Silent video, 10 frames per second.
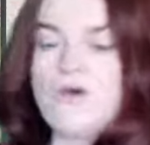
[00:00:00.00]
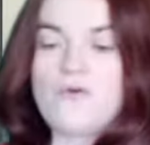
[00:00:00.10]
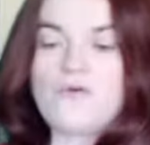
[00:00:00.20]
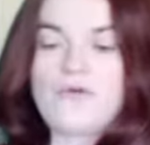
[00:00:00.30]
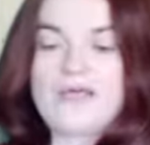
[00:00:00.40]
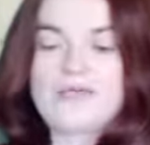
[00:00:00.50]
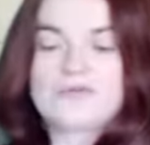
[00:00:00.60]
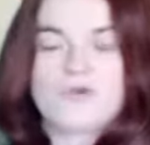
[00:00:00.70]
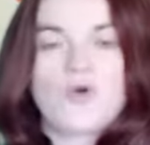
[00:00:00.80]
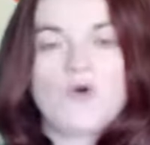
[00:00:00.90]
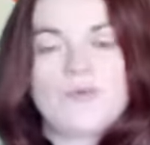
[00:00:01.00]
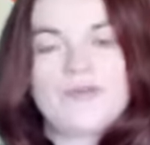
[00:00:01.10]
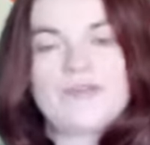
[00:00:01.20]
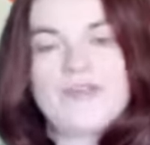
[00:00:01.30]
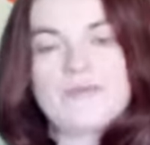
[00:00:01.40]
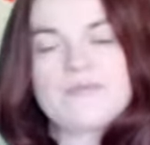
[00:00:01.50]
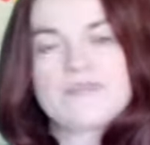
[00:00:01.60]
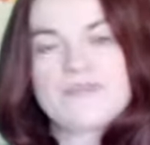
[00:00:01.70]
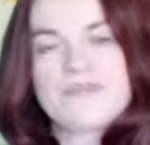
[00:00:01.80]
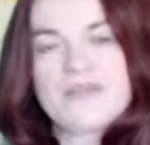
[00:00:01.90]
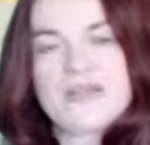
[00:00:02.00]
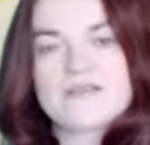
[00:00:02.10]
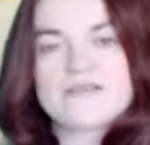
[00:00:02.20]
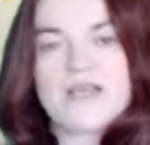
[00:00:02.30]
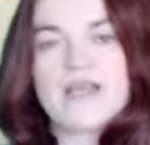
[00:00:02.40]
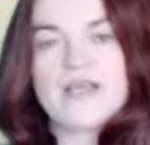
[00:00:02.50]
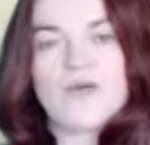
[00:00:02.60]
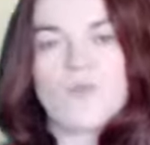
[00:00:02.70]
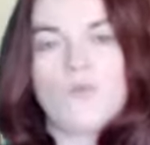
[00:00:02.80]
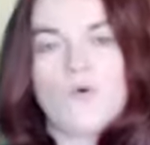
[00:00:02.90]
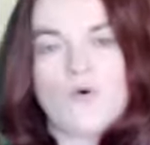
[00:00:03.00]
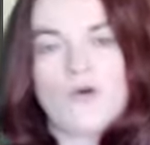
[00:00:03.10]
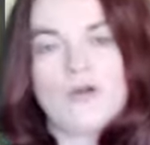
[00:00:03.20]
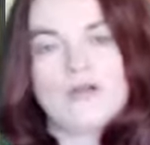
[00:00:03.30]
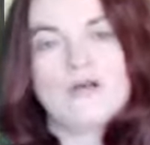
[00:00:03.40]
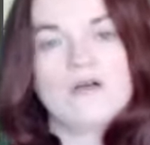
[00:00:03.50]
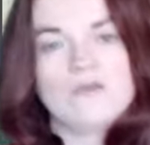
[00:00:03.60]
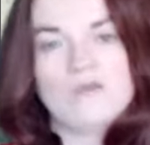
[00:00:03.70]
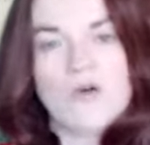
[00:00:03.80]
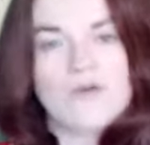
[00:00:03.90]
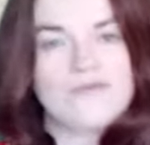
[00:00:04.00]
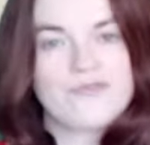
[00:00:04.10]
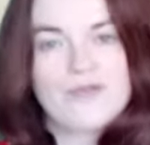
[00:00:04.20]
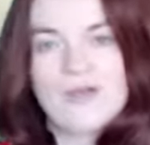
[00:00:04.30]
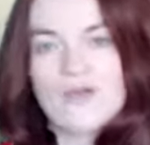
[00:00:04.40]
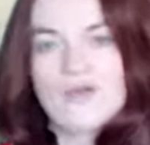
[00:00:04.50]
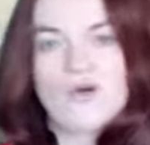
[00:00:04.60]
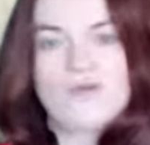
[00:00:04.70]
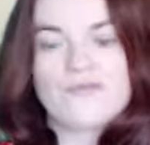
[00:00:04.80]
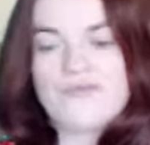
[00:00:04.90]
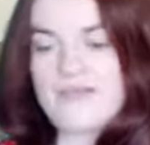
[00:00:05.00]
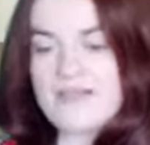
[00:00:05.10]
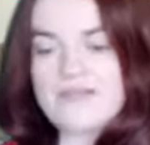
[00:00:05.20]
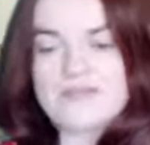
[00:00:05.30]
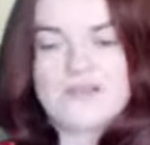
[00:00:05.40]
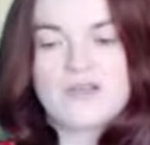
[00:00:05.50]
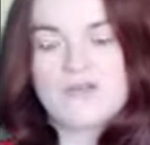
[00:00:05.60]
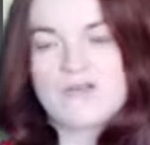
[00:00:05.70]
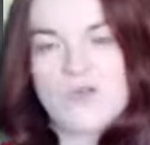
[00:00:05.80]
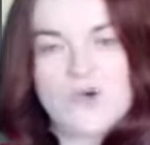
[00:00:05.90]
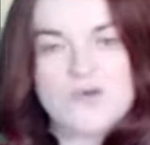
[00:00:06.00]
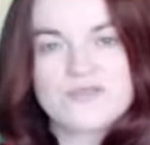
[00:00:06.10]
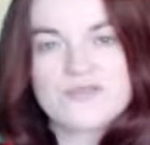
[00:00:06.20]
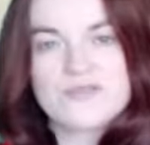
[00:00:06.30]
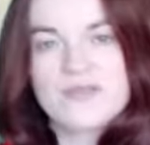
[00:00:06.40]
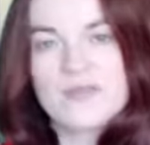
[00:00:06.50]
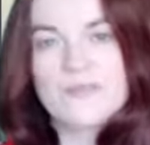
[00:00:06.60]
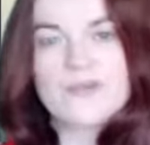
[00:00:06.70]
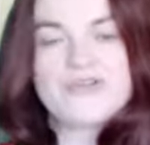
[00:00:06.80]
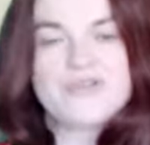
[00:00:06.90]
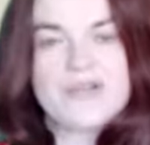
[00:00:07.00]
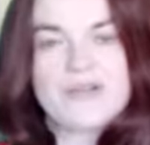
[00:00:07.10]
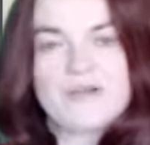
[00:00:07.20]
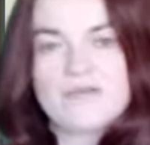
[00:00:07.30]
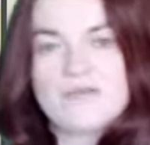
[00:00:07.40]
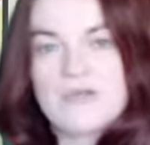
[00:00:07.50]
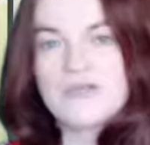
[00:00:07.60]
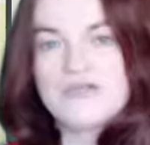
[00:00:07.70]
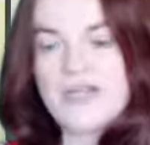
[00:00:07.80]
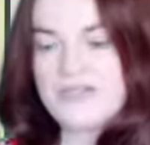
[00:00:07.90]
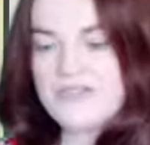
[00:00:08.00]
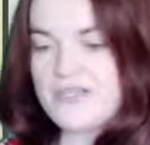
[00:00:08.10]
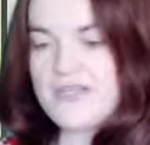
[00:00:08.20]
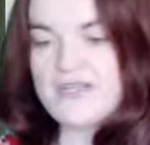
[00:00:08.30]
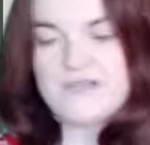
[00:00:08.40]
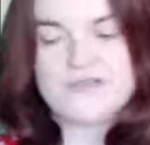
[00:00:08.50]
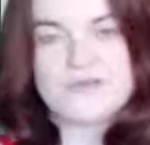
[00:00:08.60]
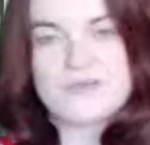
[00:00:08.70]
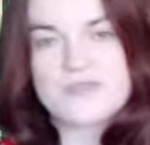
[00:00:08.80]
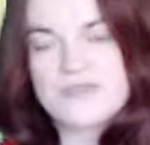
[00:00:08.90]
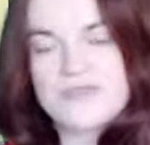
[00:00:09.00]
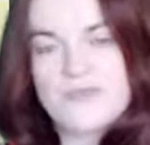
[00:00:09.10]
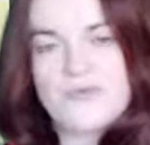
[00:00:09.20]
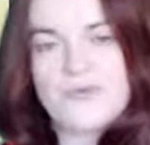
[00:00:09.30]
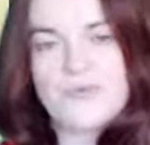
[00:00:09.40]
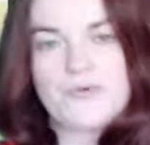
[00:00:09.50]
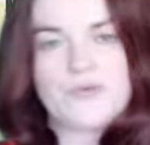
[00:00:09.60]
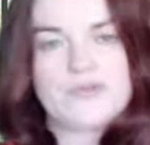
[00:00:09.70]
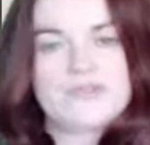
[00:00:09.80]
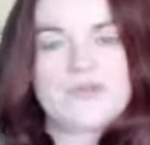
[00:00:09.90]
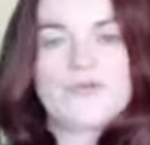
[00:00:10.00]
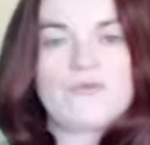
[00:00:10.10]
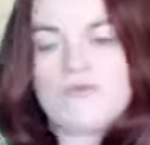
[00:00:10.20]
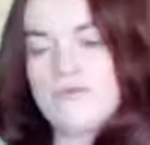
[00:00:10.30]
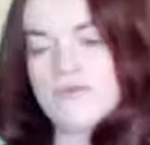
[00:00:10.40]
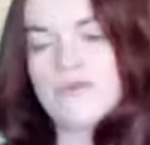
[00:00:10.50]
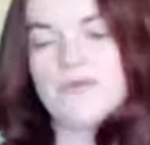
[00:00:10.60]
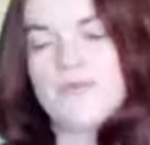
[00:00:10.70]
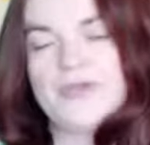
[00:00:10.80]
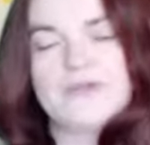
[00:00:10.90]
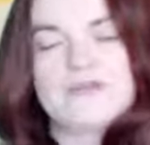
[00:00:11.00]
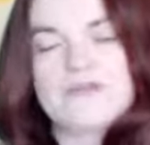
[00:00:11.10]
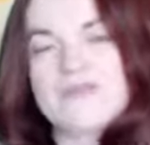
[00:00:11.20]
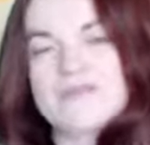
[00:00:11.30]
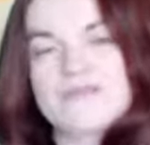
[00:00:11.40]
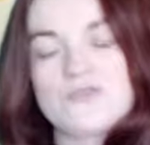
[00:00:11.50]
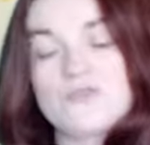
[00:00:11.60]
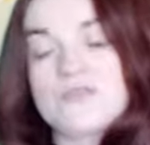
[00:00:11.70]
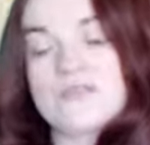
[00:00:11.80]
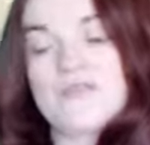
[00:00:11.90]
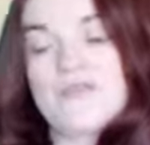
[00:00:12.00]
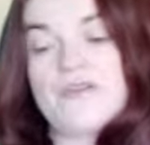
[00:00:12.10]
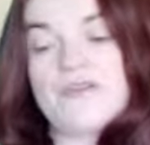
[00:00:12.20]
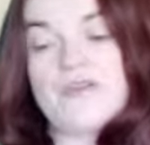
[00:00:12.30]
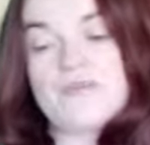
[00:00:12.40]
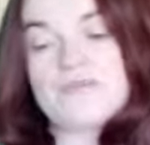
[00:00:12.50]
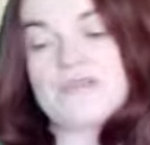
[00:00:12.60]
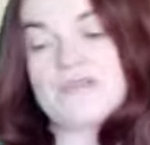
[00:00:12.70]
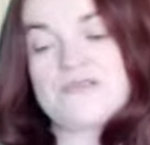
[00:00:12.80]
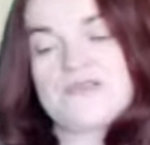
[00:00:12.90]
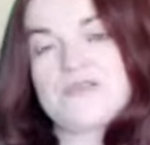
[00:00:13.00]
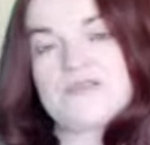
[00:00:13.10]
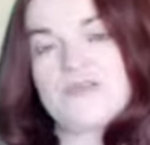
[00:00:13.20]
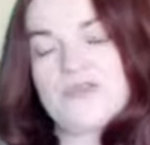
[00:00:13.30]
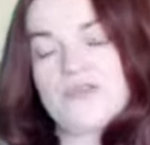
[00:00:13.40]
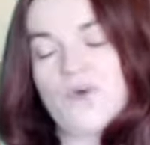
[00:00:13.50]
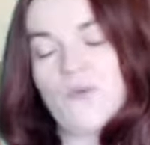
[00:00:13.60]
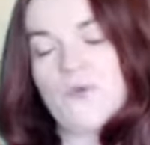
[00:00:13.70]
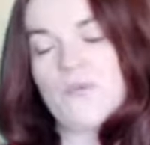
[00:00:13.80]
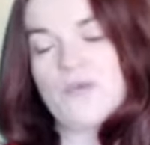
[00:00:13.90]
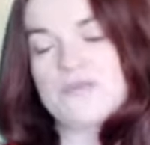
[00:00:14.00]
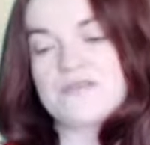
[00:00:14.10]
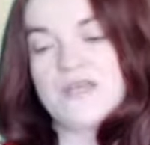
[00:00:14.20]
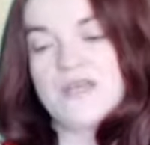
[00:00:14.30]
okay, so common themes are things like war, love, conflict, loss, betrayal, treachery. There's some on the board, you know, up here. There's loads of different themes. These are just some of the common ones.